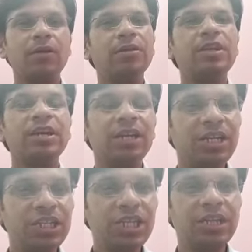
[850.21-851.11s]
on the
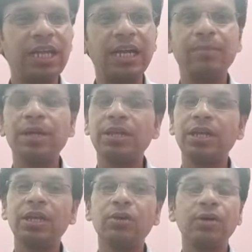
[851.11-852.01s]
condition that
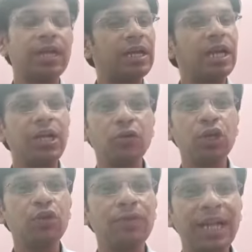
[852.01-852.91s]

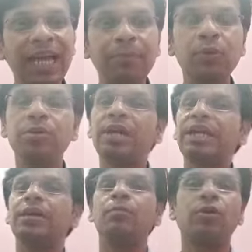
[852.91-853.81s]
Antonio will have to
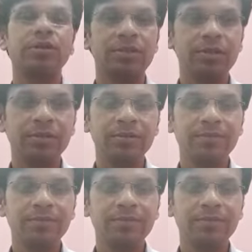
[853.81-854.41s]
sign a bond.